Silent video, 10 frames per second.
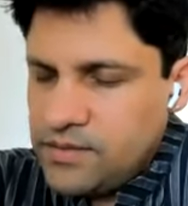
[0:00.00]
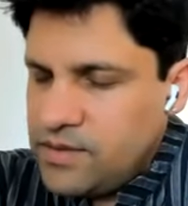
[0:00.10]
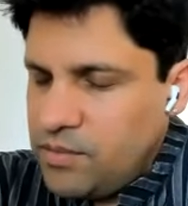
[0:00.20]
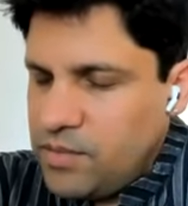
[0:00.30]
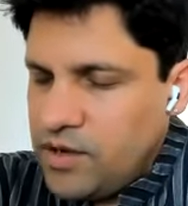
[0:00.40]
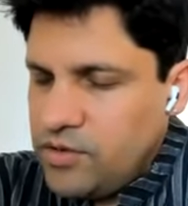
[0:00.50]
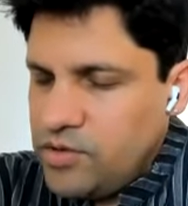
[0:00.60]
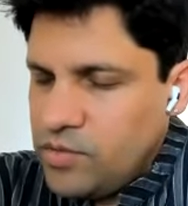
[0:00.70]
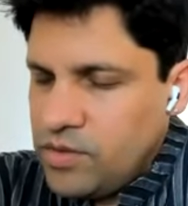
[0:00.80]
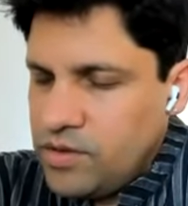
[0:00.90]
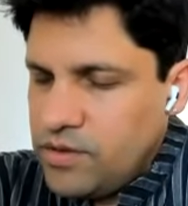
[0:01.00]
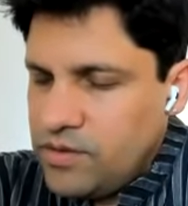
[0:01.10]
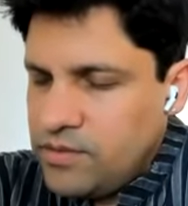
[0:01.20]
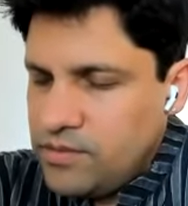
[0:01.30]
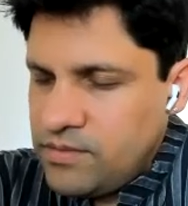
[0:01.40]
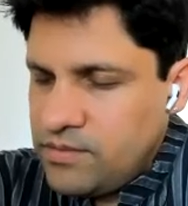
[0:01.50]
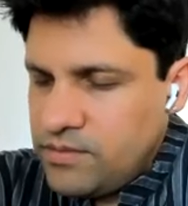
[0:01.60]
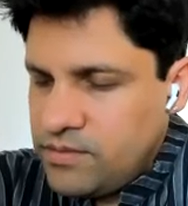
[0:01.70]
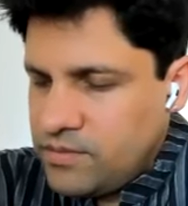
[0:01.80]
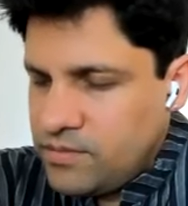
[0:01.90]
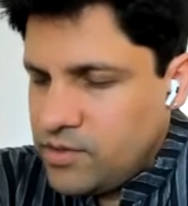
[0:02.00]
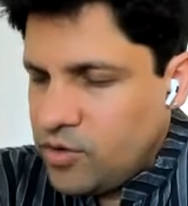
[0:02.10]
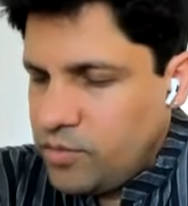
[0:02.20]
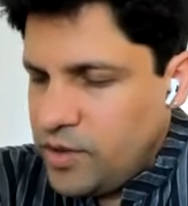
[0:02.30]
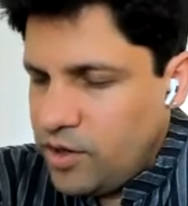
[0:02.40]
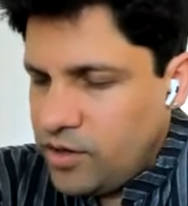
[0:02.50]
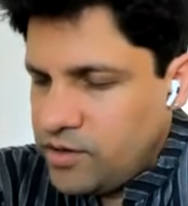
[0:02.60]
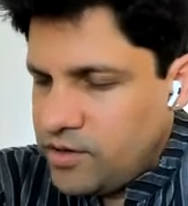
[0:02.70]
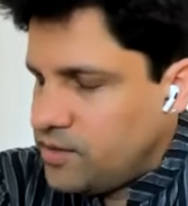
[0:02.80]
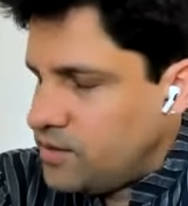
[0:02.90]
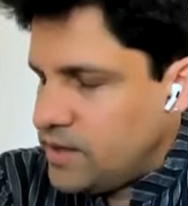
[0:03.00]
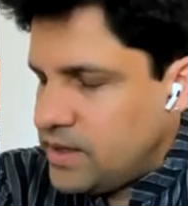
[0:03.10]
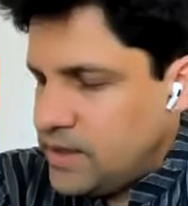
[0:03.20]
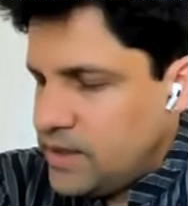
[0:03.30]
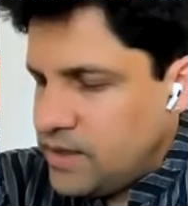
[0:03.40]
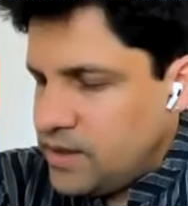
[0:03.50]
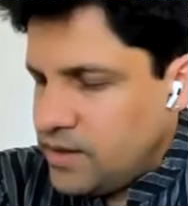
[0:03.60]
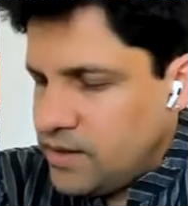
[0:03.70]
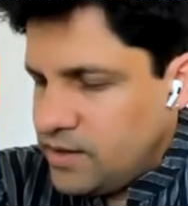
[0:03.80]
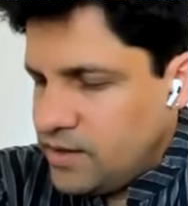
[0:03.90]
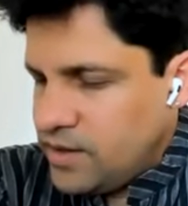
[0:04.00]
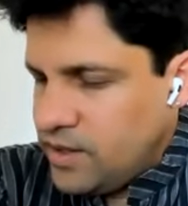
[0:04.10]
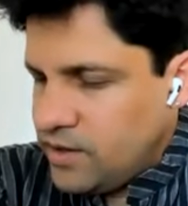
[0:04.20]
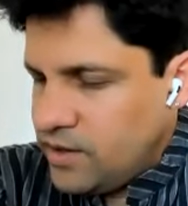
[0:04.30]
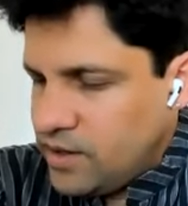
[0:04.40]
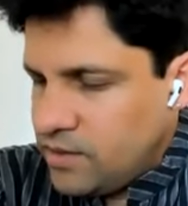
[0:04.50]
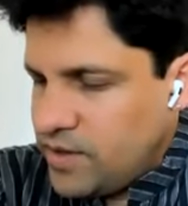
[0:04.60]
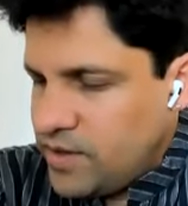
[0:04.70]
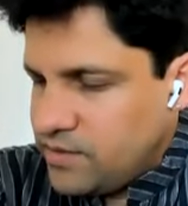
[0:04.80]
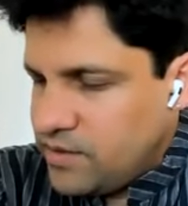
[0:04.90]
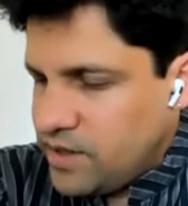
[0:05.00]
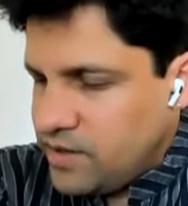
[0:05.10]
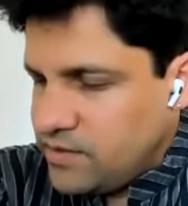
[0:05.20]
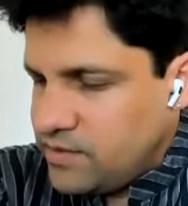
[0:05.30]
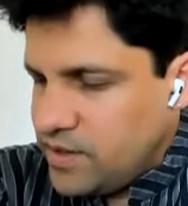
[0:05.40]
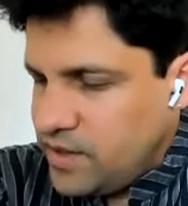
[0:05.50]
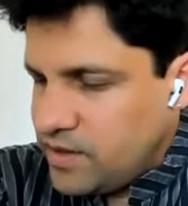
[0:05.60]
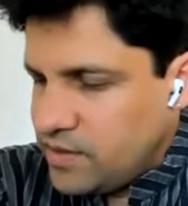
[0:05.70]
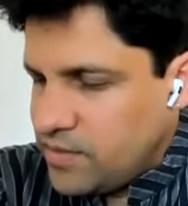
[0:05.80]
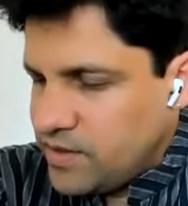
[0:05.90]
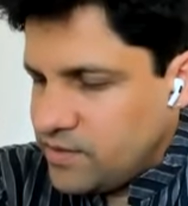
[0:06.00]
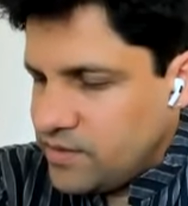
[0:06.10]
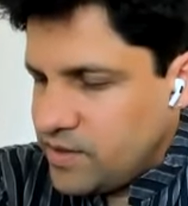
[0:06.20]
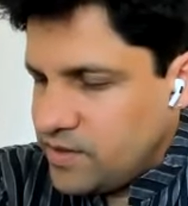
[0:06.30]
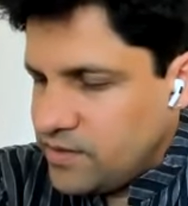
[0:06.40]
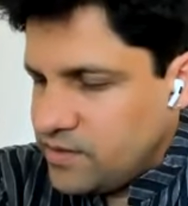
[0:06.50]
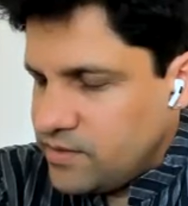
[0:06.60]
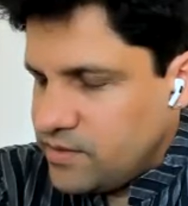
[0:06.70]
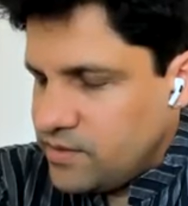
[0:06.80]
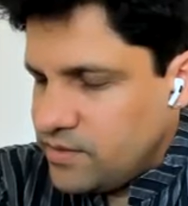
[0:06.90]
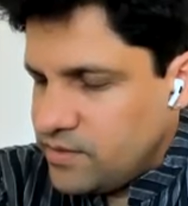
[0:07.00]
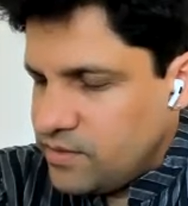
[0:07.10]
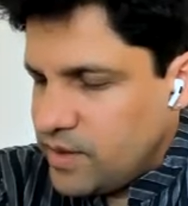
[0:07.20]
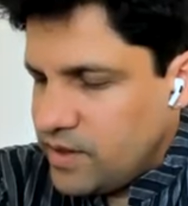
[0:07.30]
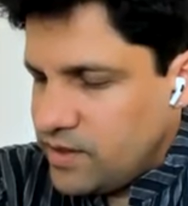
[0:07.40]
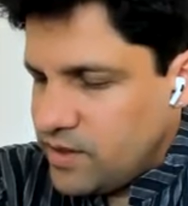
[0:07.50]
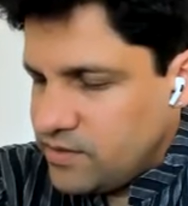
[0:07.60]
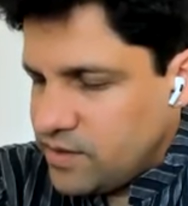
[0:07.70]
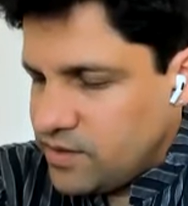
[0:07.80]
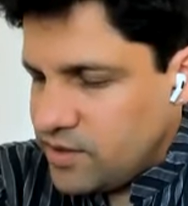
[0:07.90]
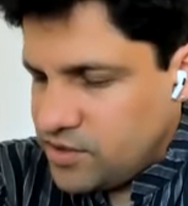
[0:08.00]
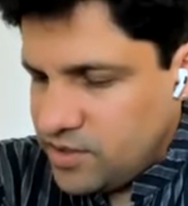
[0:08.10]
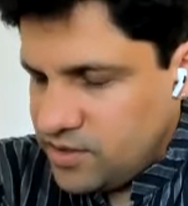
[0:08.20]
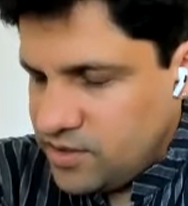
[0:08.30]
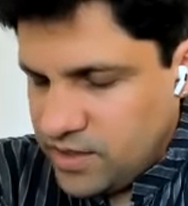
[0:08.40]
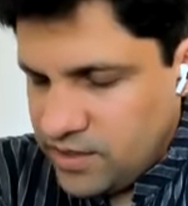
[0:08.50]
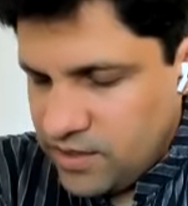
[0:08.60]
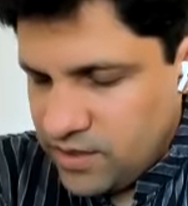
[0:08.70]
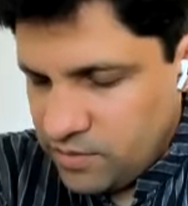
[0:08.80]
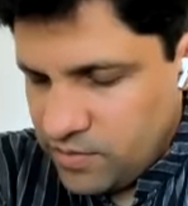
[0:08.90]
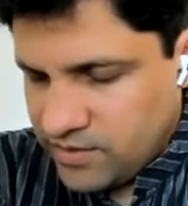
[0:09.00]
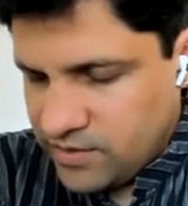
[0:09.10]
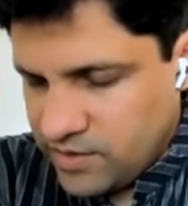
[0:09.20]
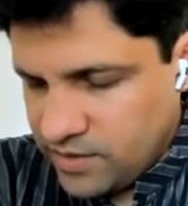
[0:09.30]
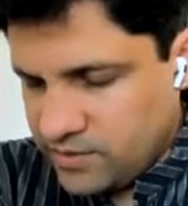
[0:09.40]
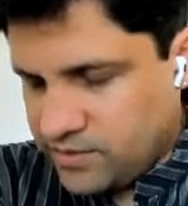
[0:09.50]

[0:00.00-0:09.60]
somehow you will go beyond hearing unpleasant things, seeing unpleasant things, smelling, tasting, touching, thinking unpleasant